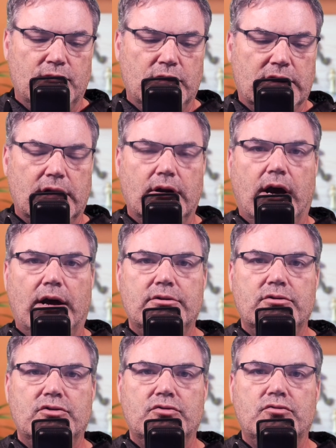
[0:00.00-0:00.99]
then we can
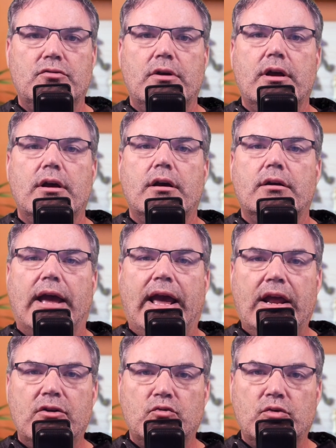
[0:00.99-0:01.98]
undo
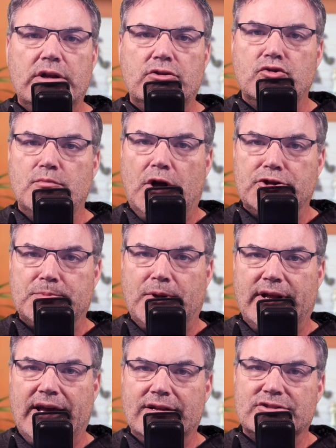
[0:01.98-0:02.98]
and redo
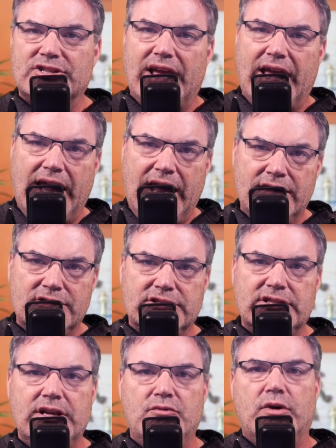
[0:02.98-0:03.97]
multiple edits and
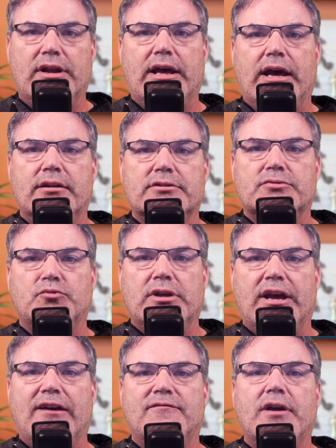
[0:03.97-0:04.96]
see what edits
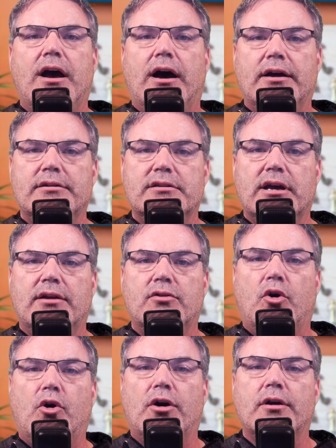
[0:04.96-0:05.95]
we have
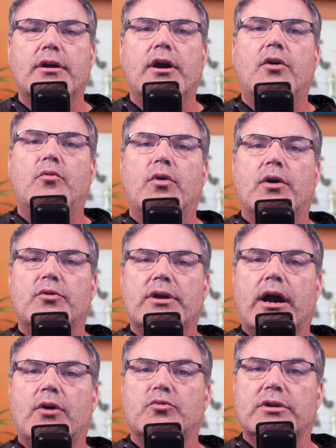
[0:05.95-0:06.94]
undone or what
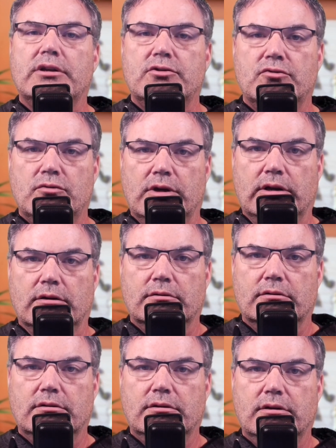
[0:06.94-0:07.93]
we are redoing.
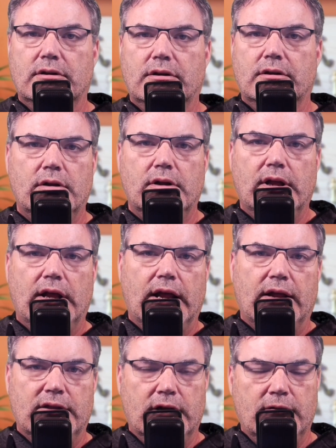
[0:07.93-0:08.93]

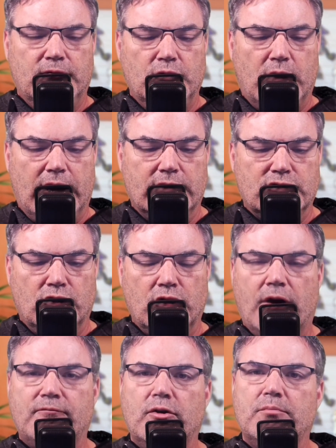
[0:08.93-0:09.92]
And then if you want to
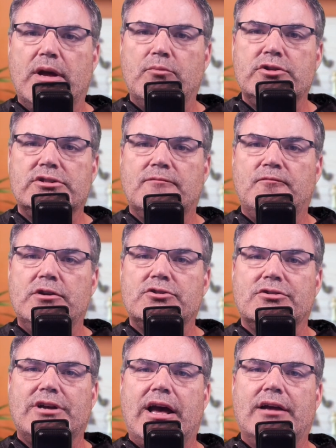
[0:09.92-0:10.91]
turn off your memories and
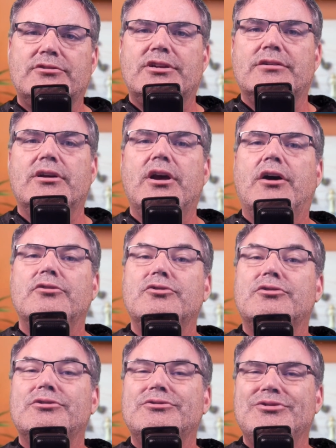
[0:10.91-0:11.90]
featured content,
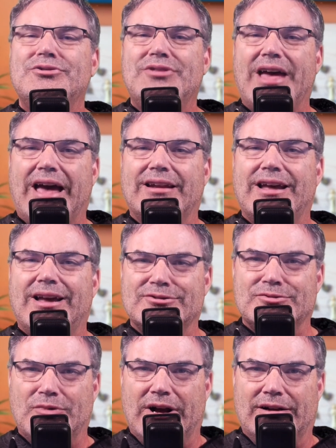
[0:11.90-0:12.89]
you can do that
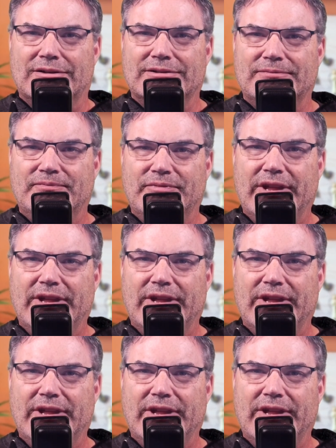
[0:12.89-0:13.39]
as well.